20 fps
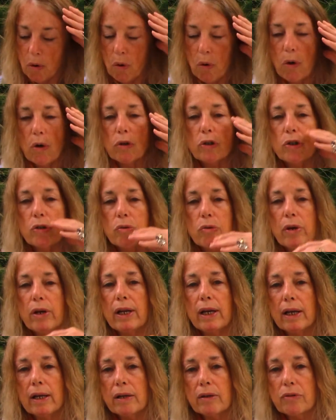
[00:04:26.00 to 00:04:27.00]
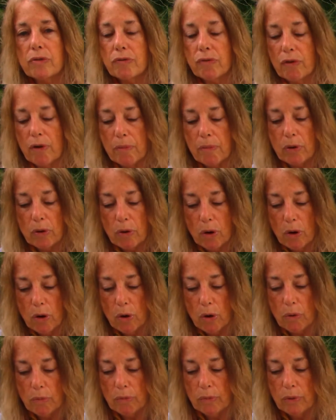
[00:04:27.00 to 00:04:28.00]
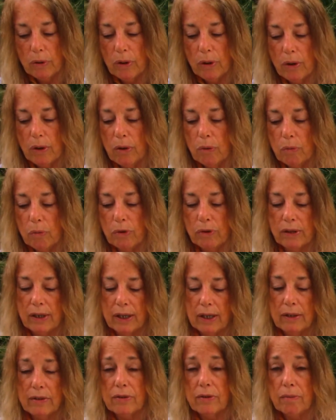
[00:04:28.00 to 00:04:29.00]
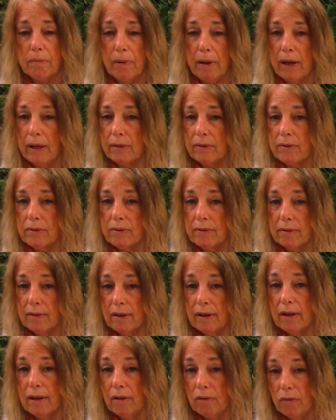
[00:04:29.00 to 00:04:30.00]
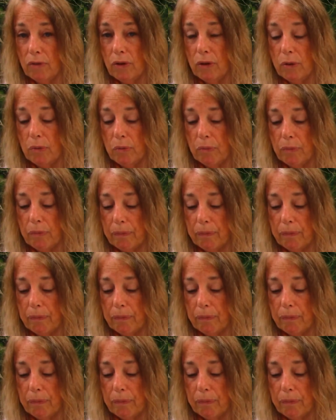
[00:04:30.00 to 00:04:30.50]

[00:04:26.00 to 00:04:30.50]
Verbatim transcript: all joining us from their home with kids and pets in view